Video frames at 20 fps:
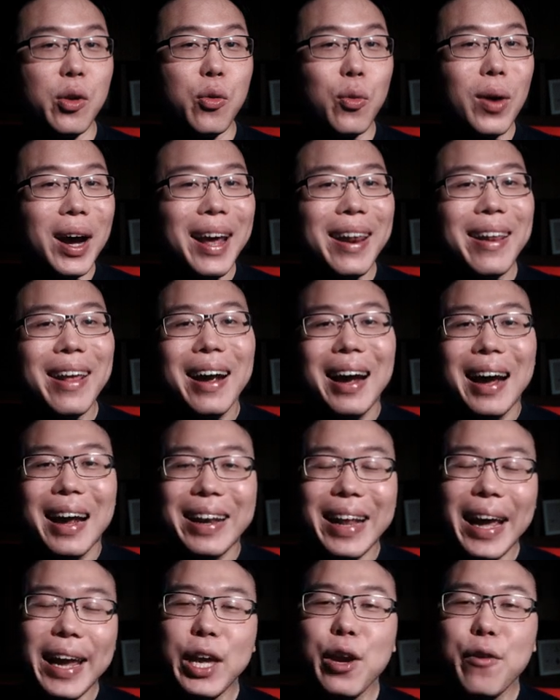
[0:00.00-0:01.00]
the right.
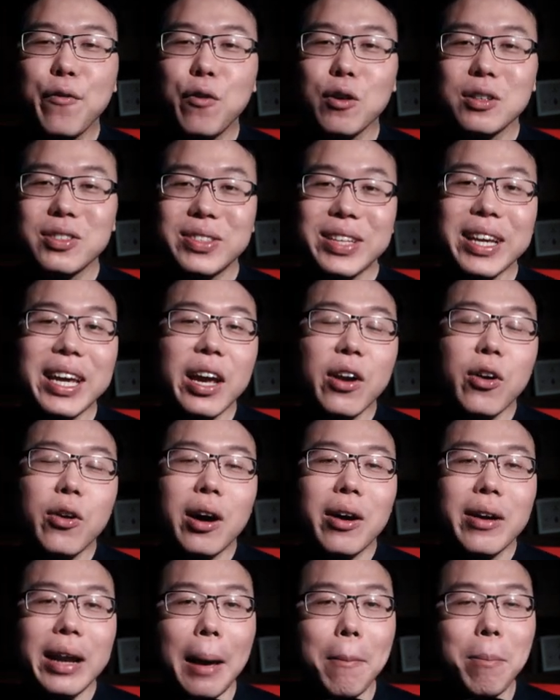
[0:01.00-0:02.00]
Thank you for sticking
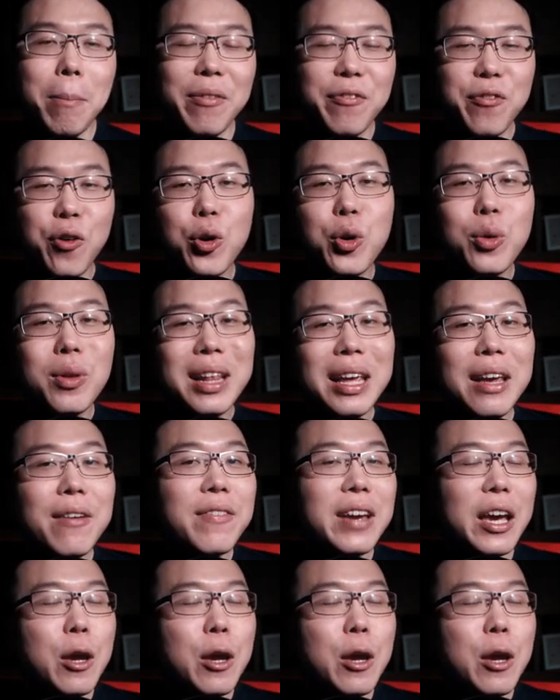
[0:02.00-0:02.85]
around and before you leave,